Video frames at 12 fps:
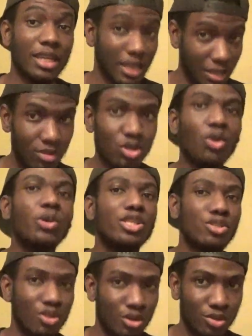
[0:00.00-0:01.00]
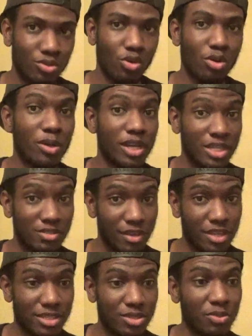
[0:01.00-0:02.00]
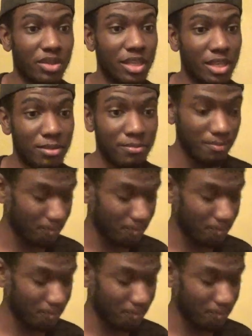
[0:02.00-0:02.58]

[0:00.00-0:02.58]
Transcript: Even though he's nerdcore, but let's face it, with him,